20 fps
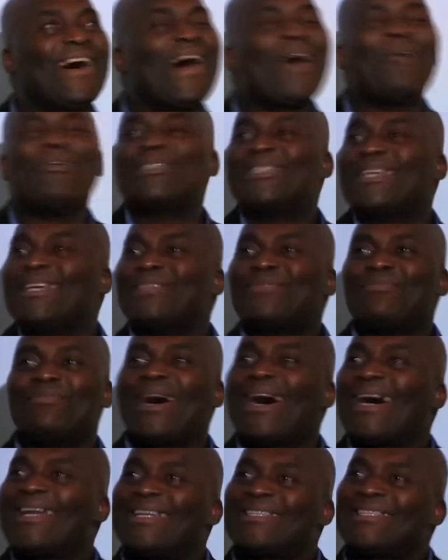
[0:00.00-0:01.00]
I was saying to
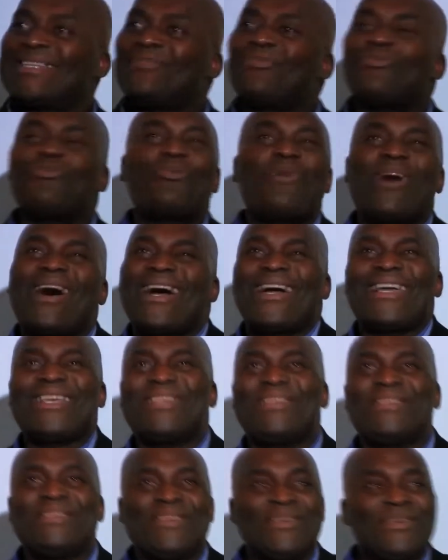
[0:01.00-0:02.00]
my heart, I said,
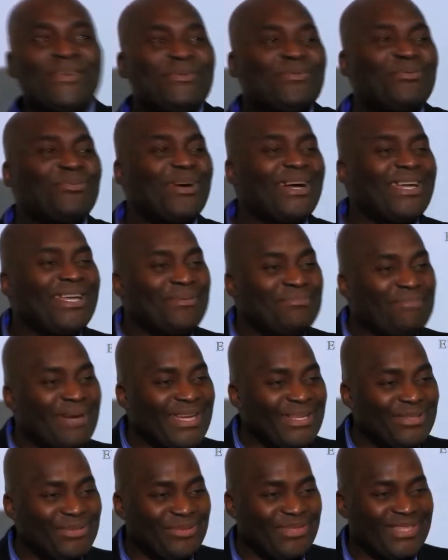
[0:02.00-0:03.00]
why am
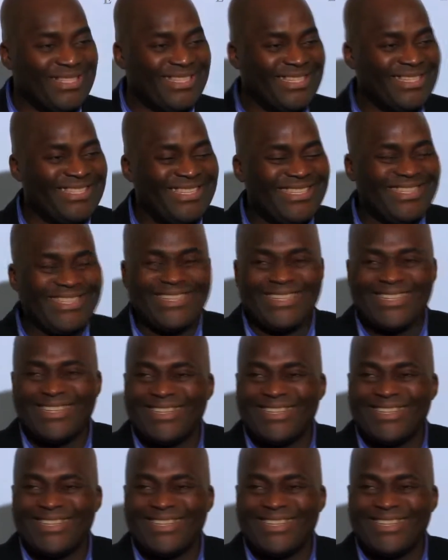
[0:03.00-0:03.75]
I doing this?